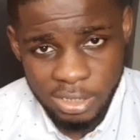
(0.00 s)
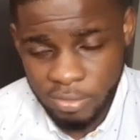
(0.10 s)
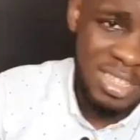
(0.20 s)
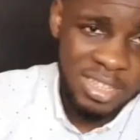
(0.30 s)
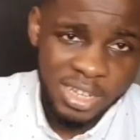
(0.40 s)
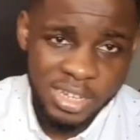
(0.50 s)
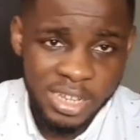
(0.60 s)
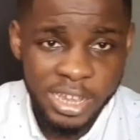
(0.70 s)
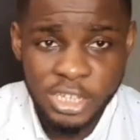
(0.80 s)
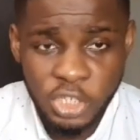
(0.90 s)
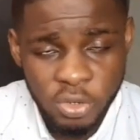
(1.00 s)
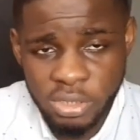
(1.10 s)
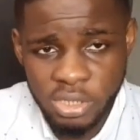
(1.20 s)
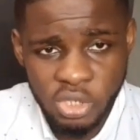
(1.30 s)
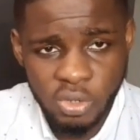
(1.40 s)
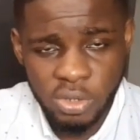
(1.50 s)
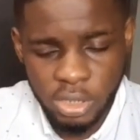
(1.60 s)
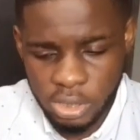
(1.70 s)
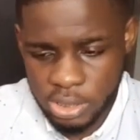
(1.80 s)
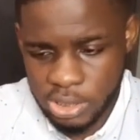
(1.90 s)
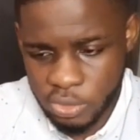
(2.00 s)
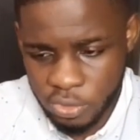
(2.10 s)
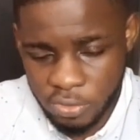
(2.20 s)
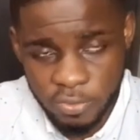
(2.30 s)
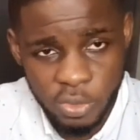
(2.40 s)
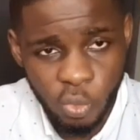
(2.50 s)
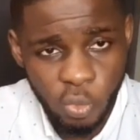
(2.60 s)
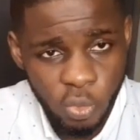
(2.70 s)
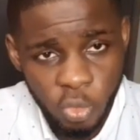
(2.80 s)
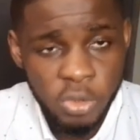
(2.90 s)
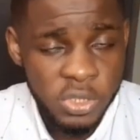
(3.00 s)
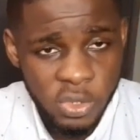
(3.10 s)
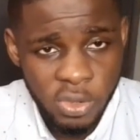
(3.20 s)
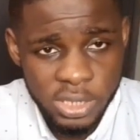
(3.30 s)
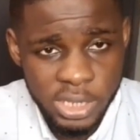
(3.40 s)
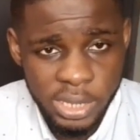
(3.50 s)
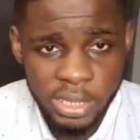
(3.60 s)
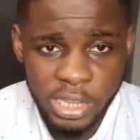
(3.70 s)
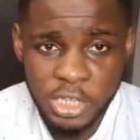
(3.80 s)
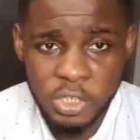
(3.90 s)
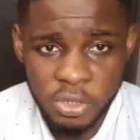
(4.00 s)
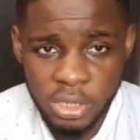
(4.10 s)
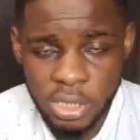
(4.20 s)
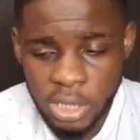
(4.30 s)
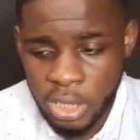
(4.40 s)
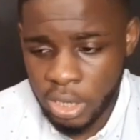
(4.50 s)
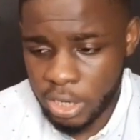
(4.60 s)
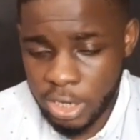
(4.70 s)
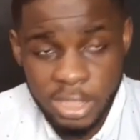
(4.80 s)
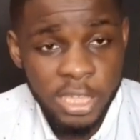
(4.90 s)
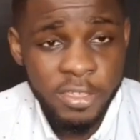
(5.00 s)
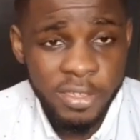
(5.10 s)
um, and I enjoyed the song. This is one of the woke songs I enjoy, and I thank